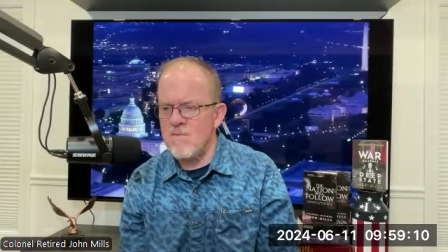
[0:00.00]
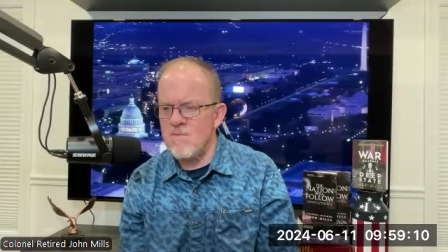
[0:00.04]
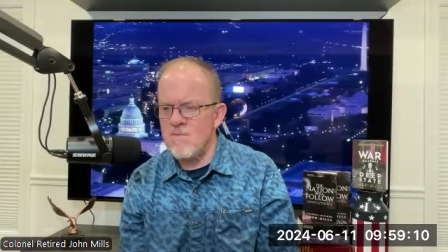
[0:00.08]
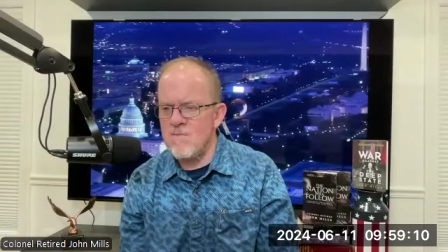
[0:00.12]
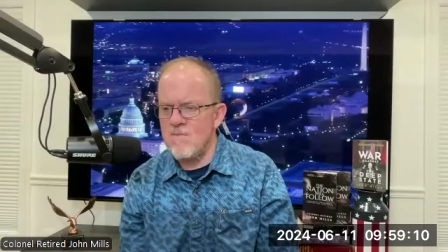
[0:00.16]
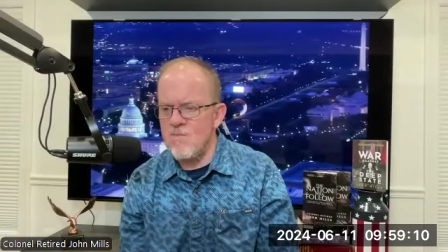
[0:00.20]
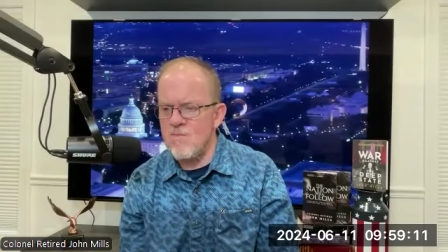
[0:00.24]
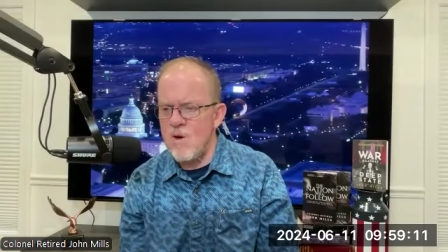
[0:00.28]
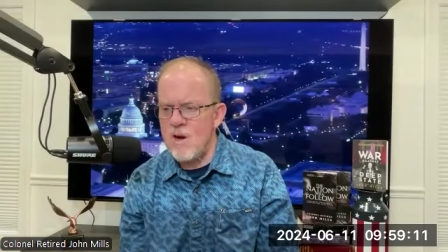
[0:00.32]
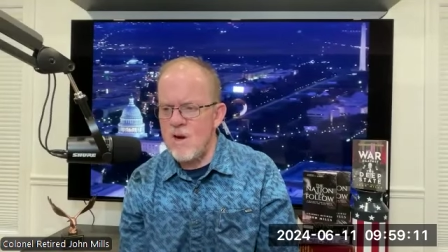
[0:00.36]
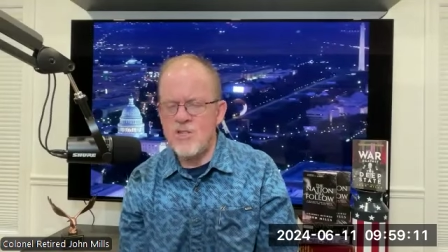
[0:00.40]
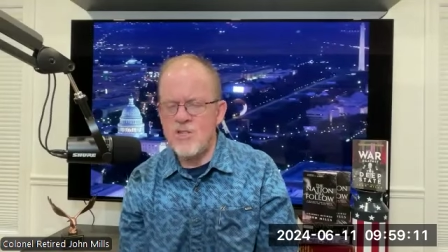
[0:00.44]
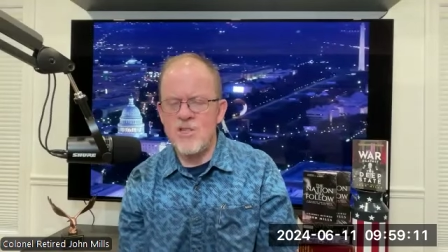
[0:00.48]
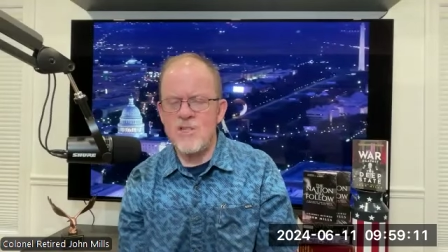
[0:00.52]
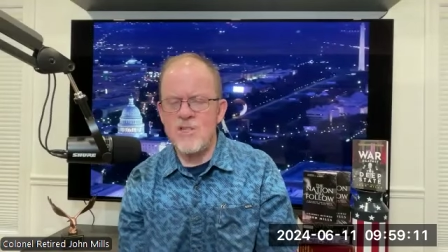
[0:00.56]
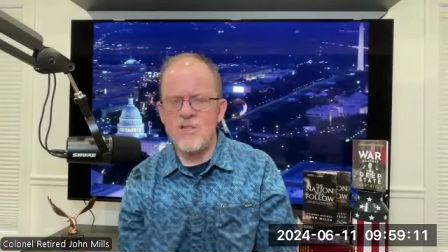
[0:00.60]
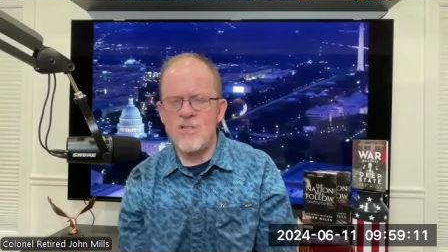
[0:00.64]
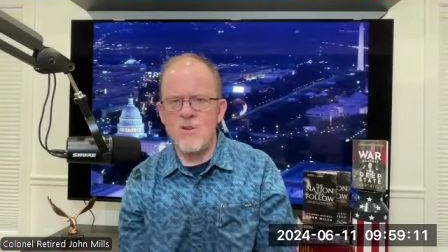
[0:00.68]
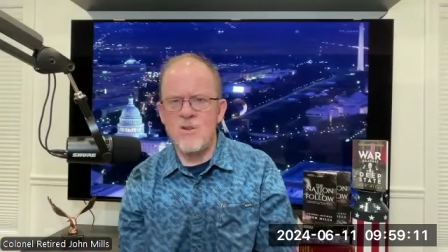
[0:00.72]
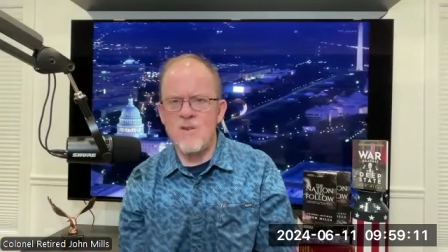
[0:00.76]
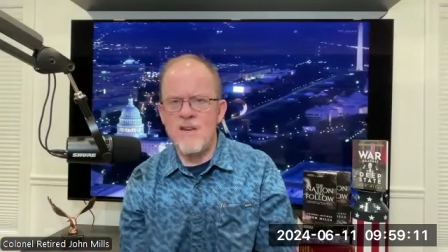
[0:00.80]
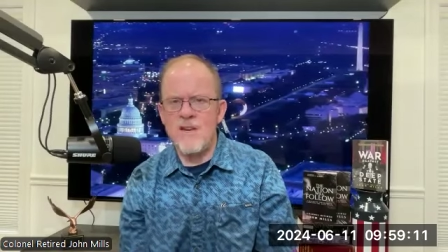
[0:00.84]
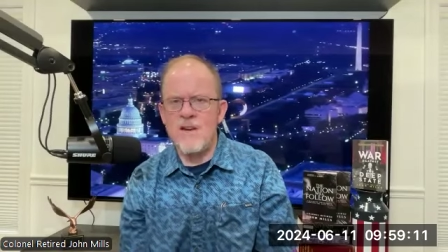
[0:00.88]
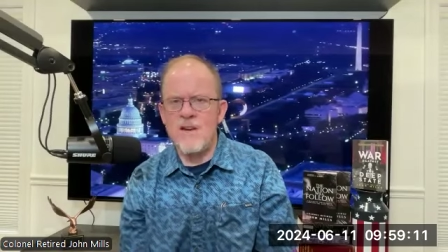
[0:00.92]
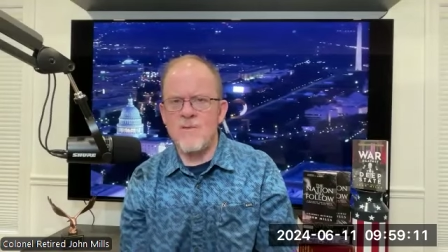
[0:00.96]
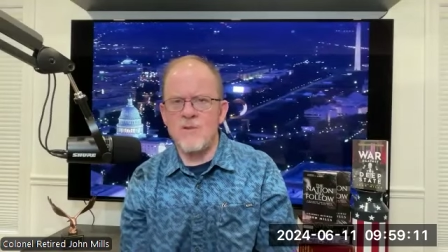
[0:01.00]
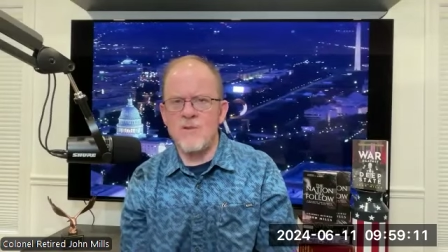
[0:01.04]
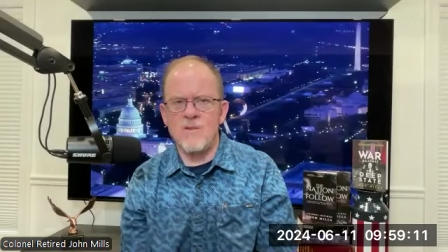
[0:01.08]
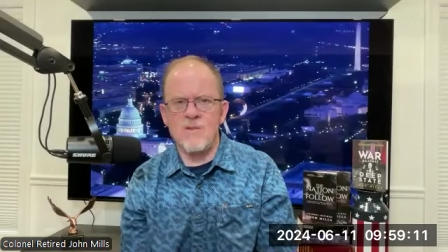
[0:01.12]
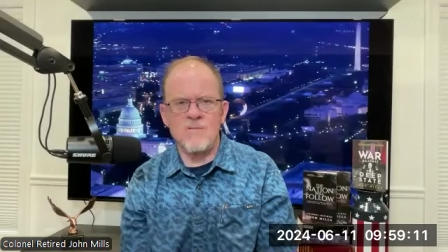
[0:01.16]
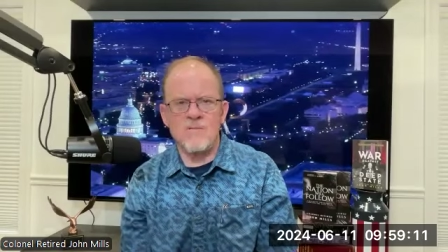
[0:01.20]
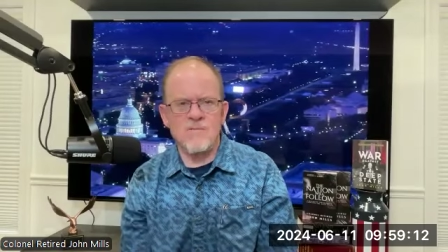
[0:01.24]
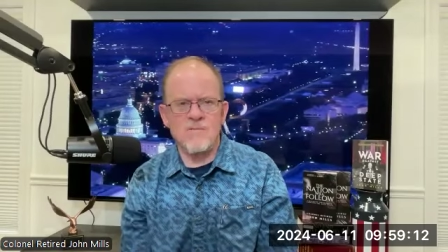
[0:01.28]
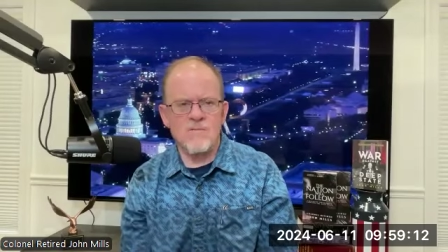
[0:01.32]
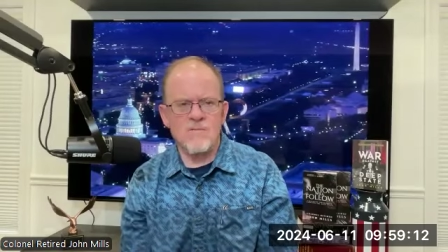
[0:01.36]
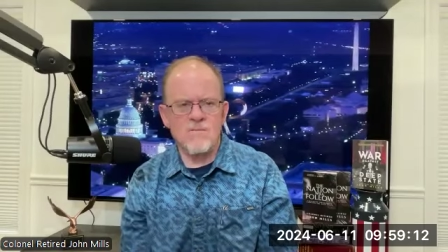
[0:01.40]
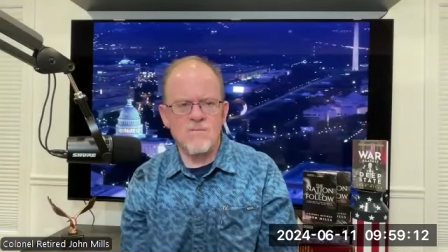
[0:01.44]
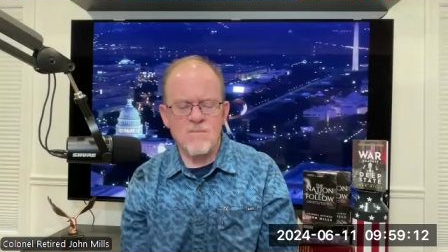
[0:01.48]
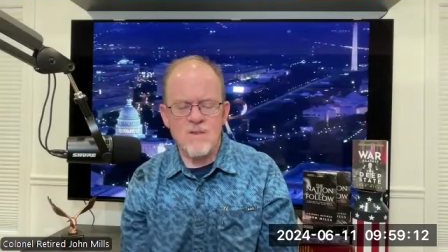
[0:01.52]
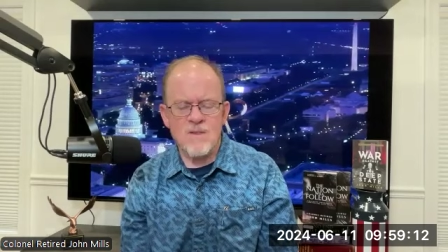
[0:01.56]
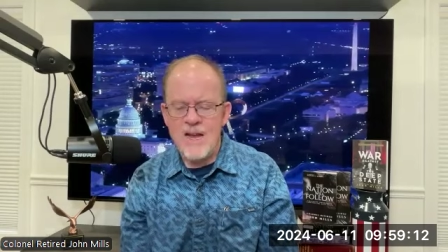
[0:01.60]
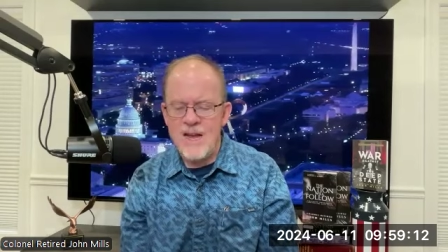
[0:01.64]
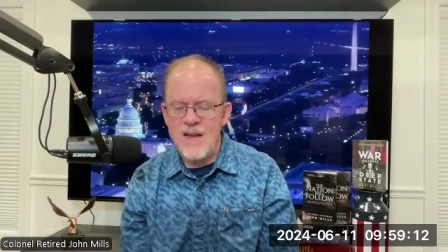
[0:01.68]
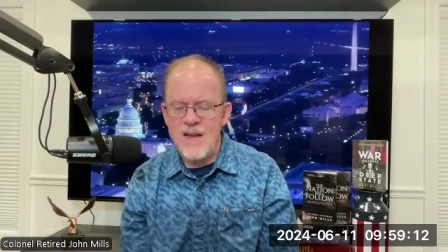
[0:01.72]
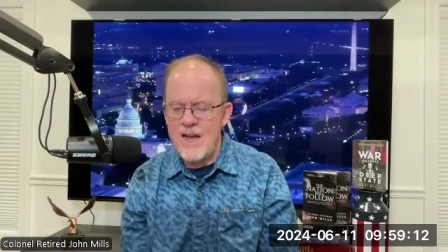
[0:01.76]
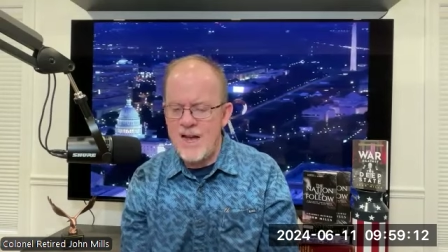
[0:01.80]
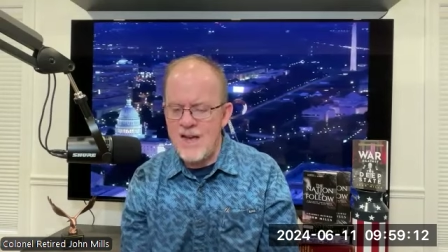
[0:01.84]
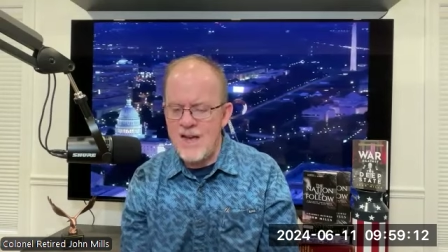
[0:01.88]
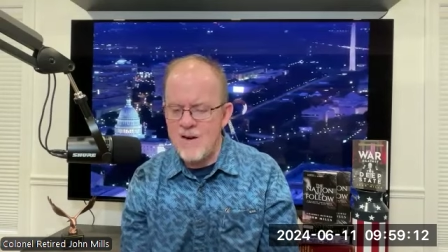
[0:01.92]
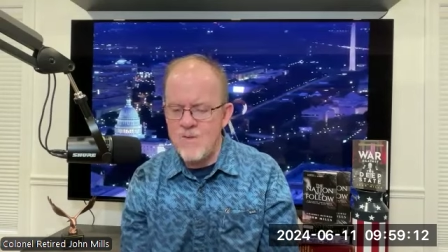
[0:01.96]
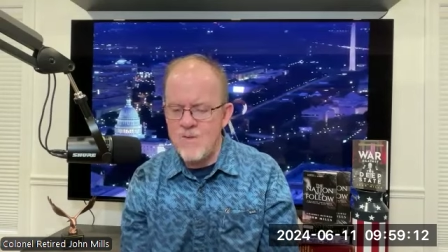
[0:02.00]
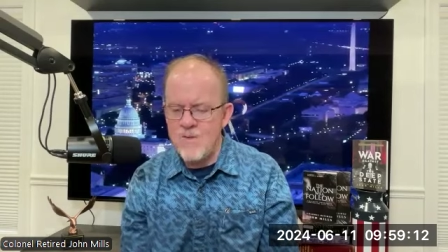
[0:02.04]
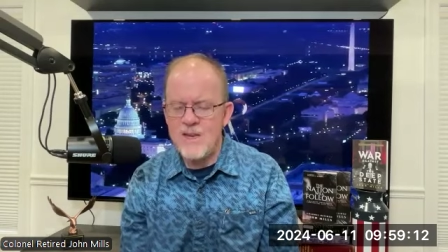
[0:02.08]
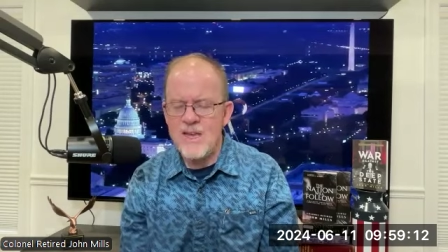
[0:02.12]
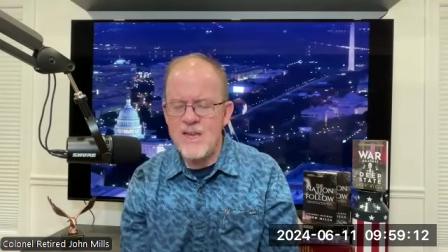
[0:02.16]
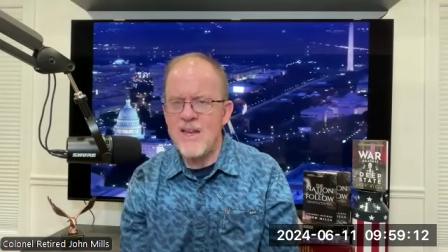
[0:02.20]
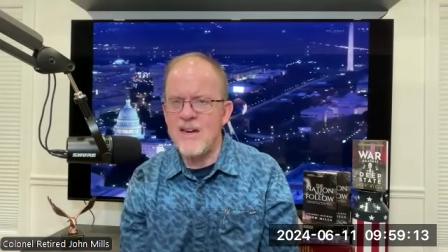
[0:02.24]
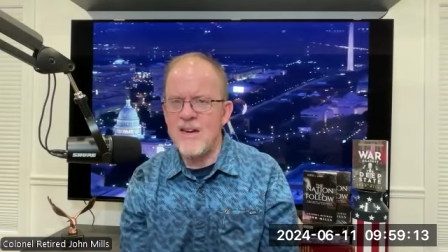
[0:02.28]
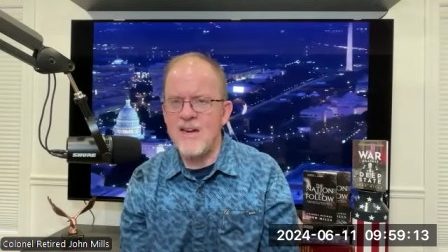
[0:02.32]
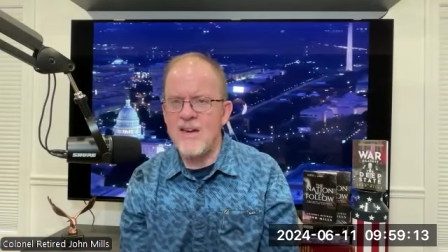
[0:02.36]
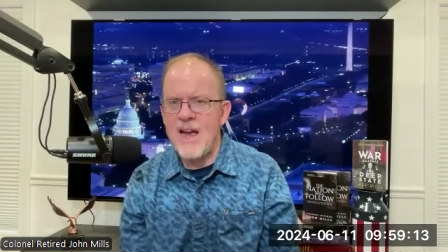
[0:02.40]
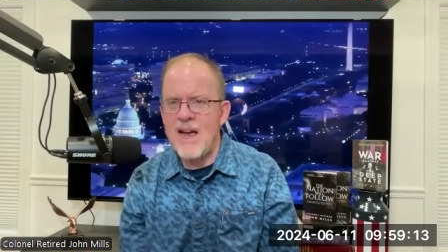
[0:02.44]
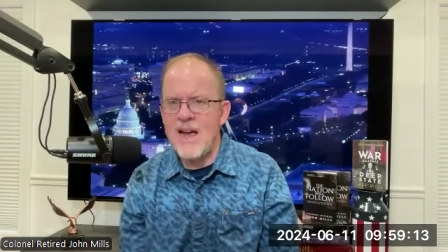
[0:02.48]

Russians are evil. I I don't get it.